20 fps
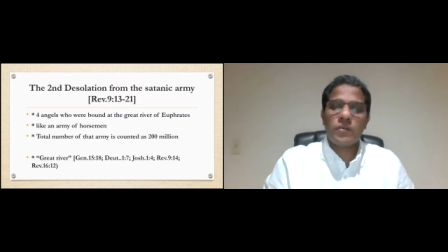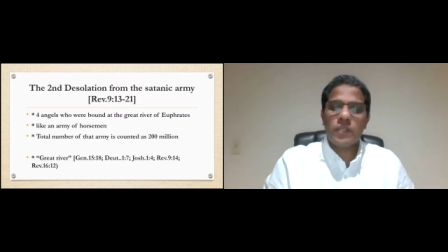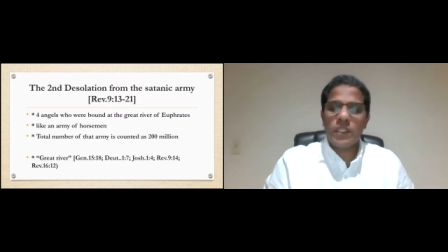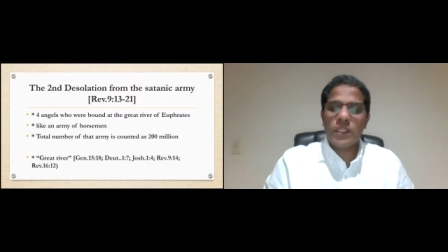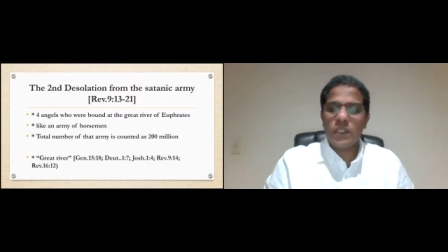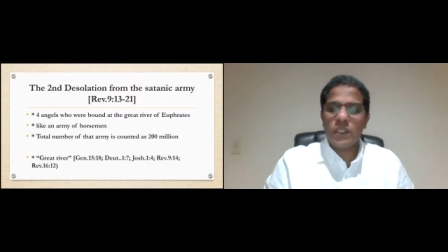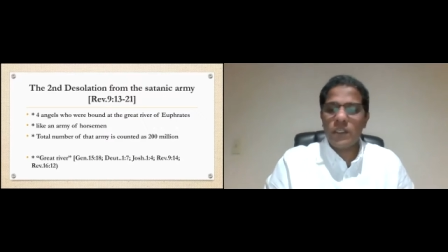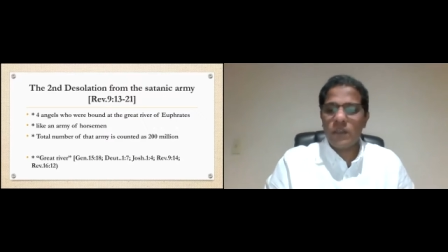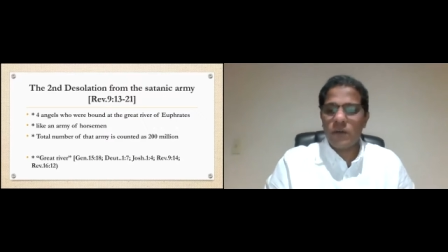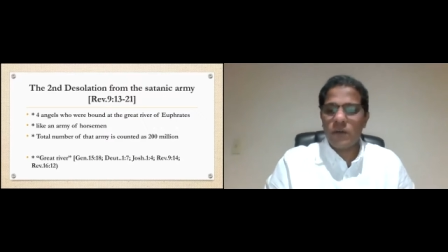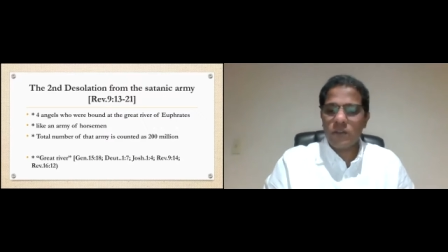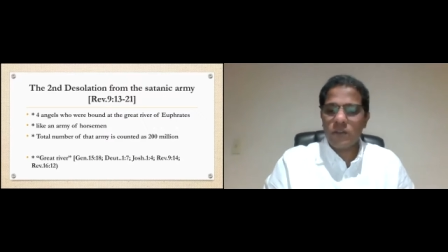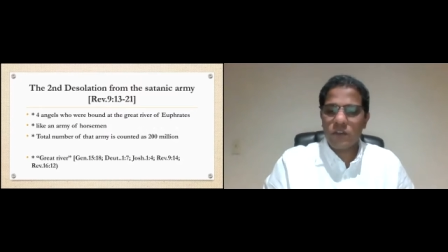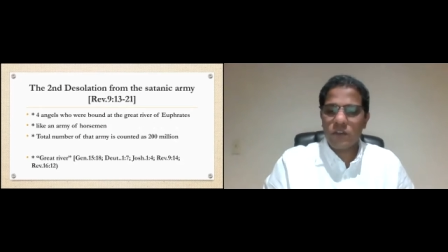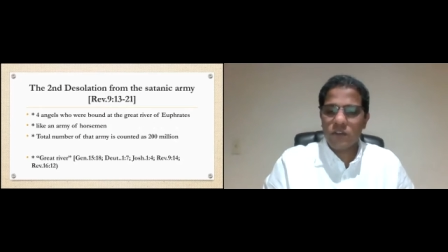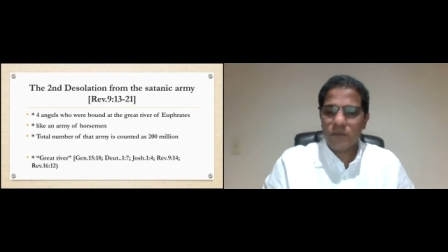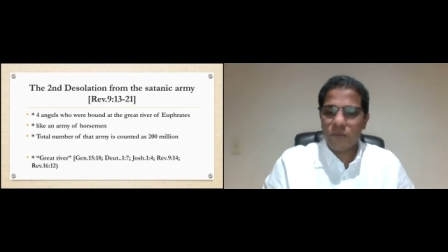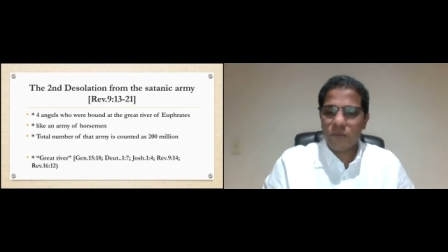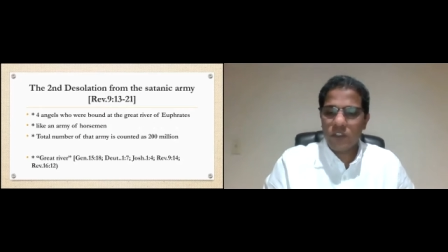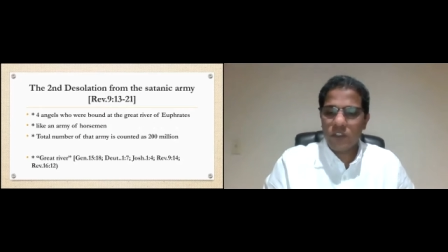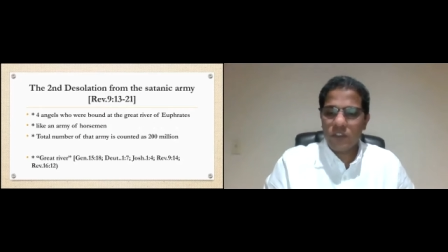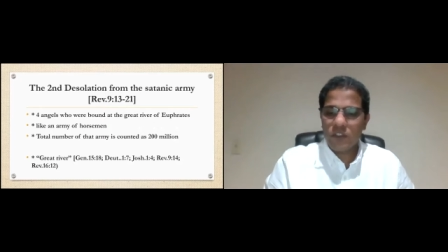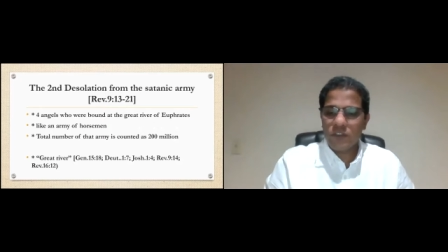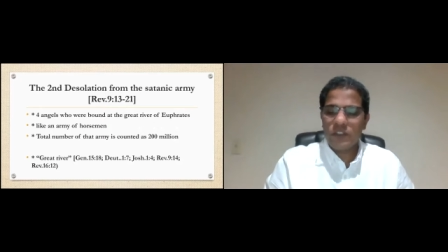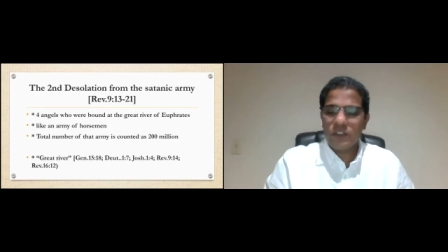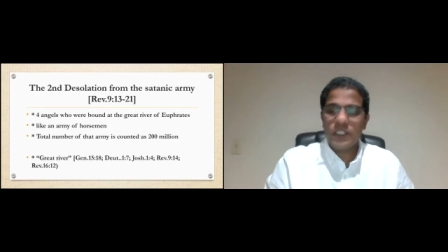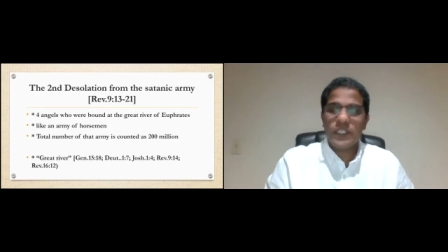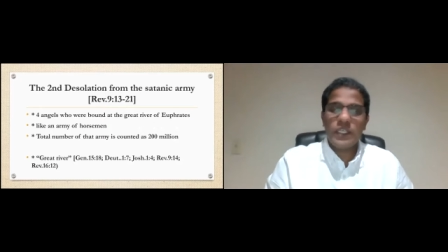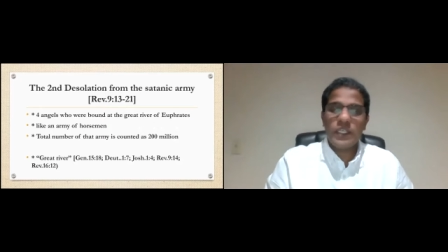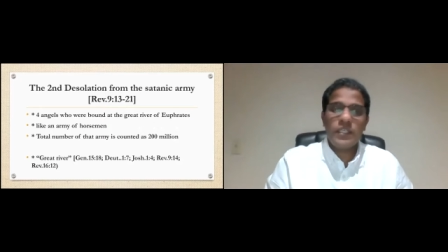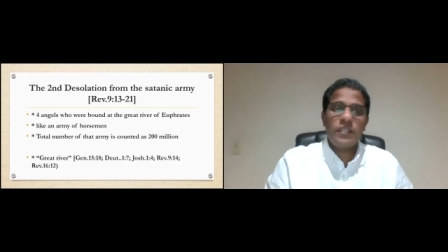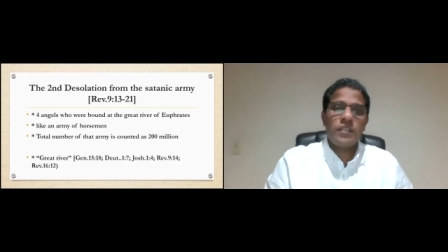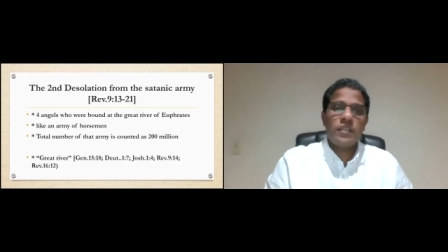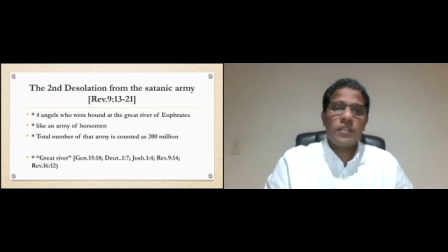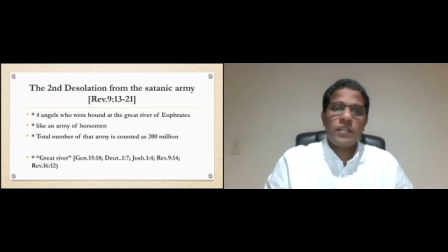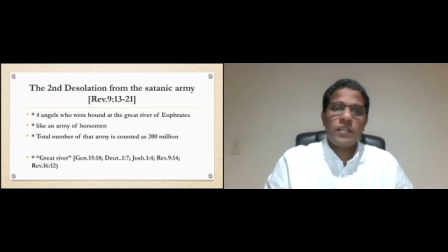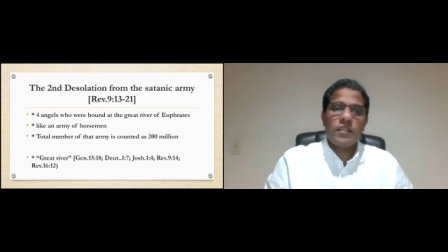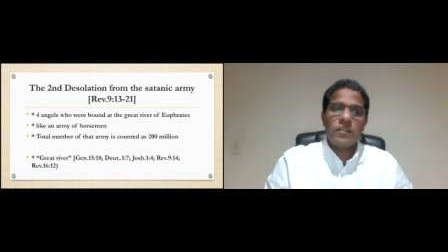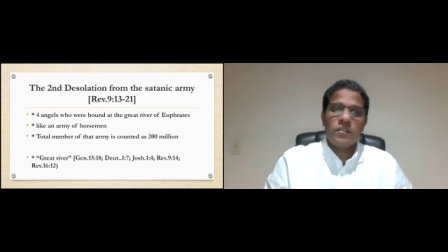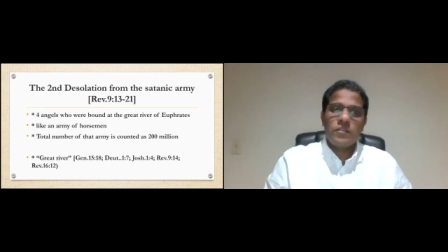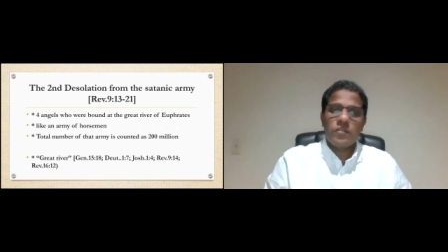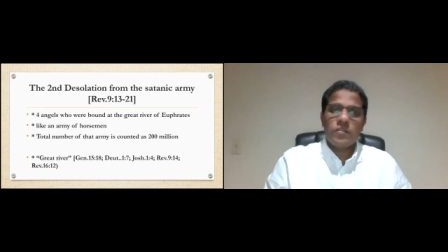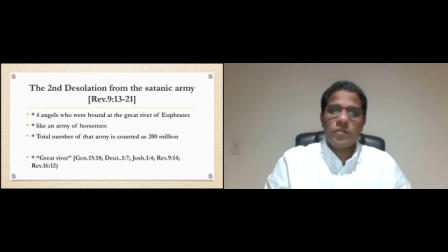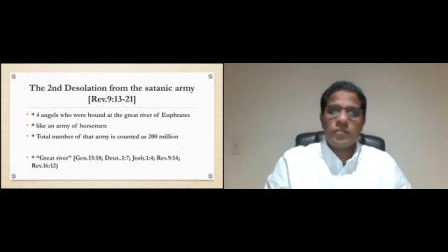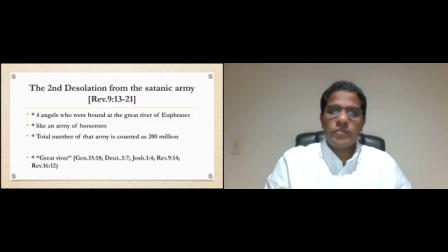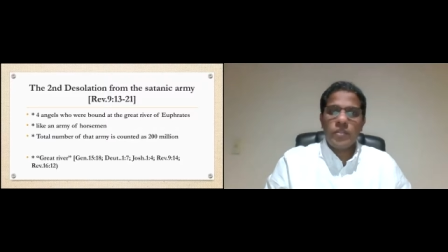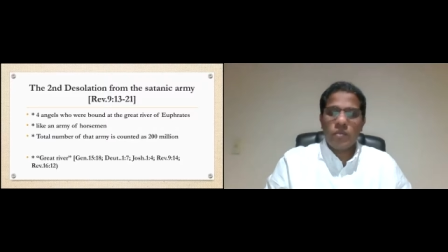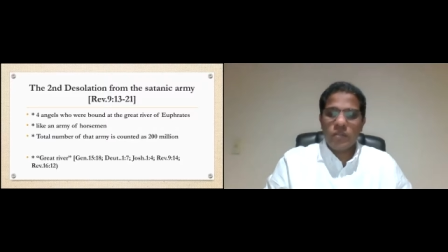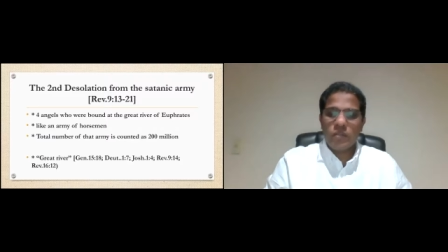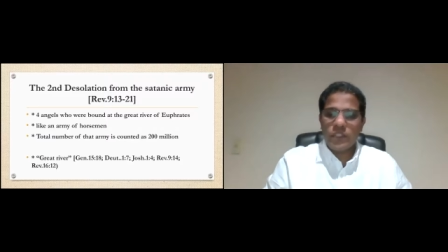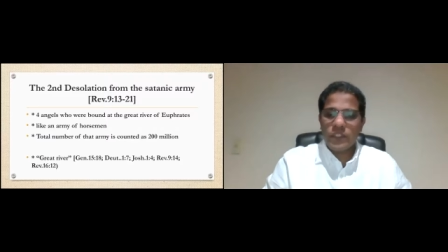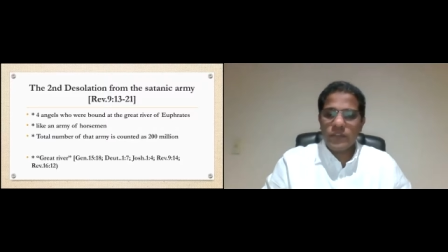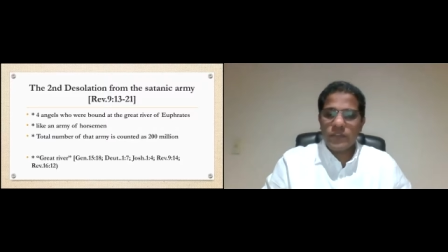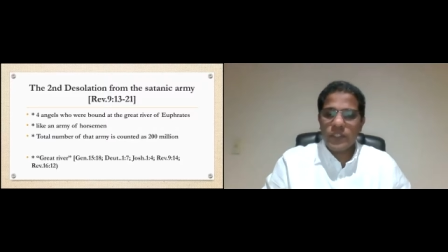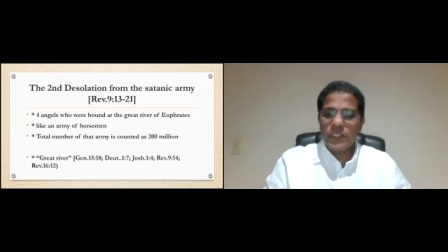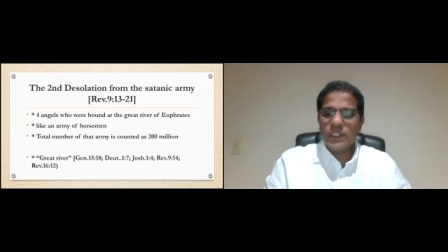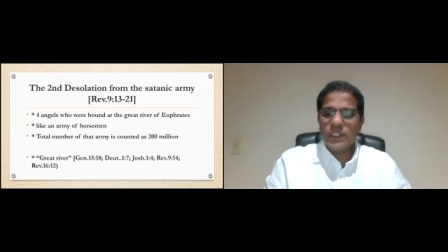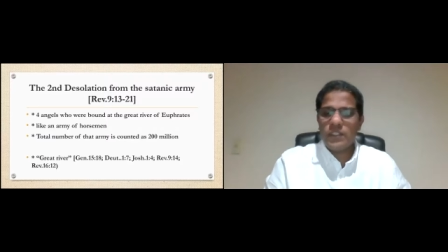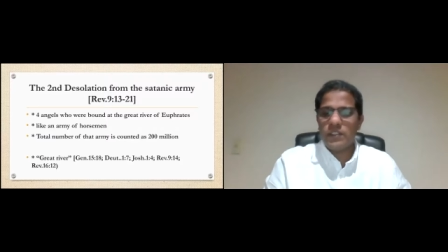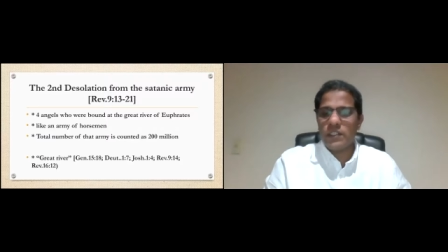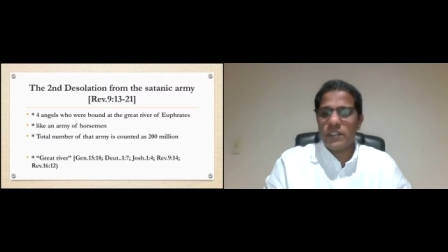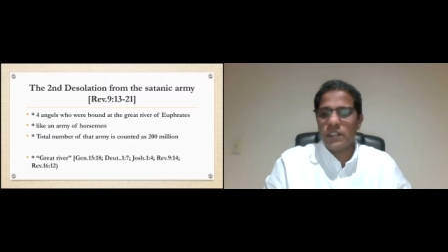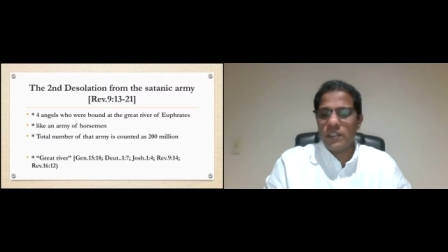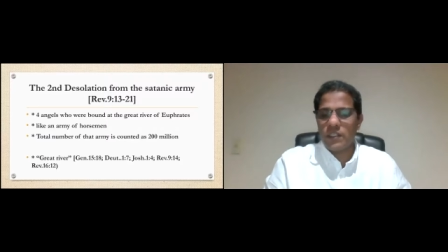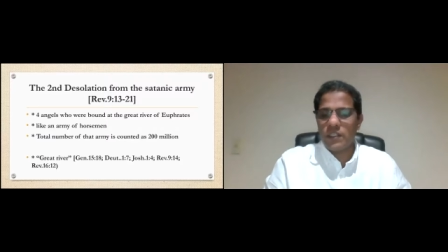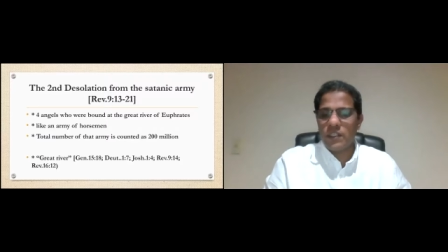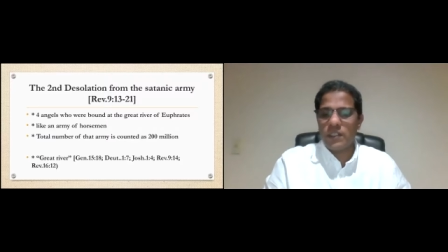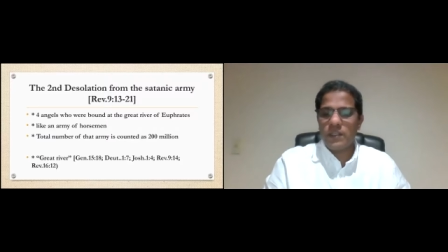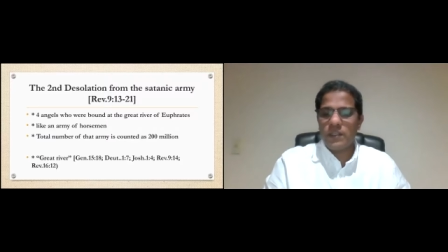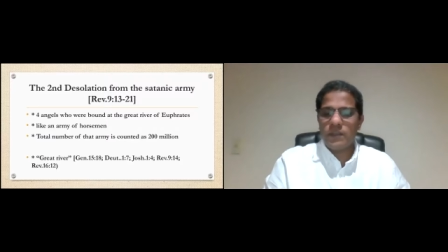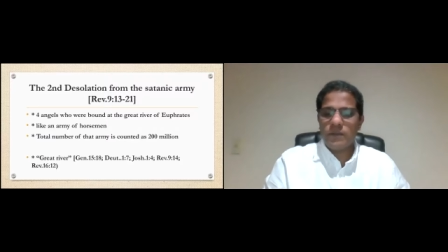read all those portions again. So we already read it, and uh,